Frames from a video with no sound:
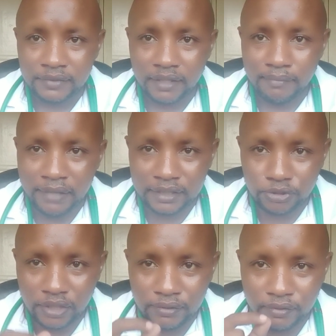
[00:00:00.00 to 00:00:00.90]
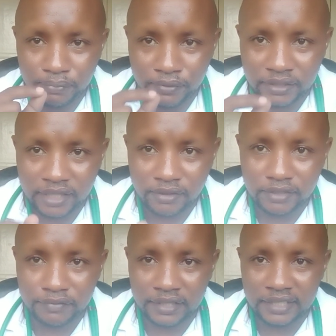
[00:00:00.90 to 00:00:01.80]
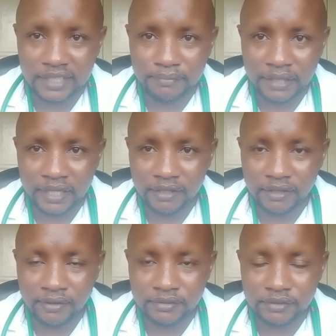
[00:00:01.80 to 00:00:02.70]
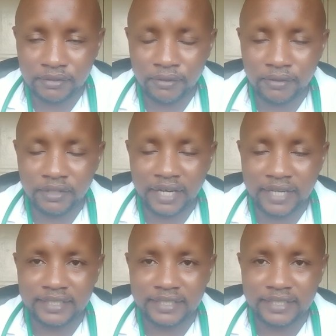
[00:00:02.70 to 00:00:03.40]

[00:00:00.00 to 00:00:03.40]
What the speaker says: Make sure you put the notification bell on so that